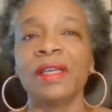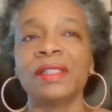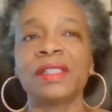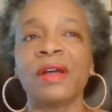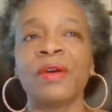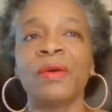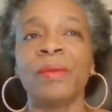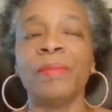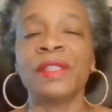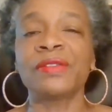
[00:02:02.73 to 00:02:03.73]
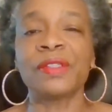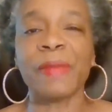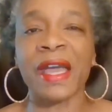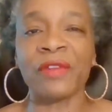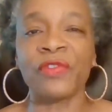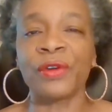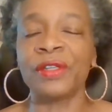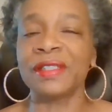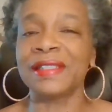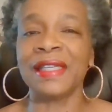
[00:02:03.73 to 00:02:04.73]
So Mr.
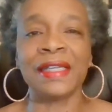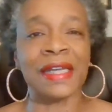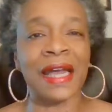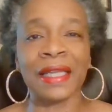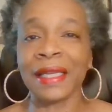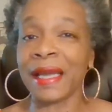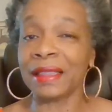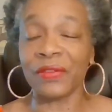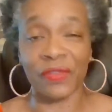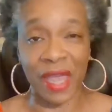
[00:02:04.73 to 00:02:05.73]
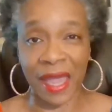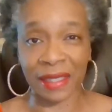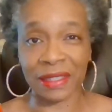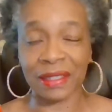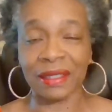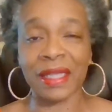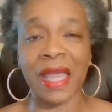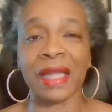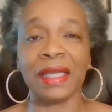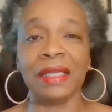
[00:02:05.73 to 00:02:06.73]
Spafford did not like the fact
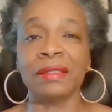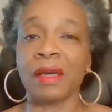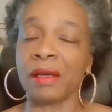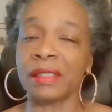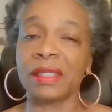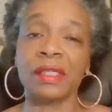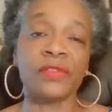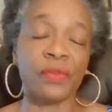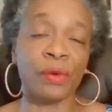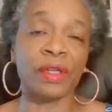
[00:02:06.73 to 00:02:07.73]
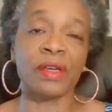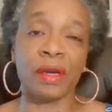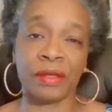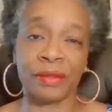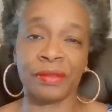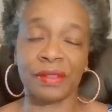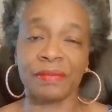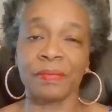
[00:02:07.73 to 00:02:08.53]
that he lost his four daughters.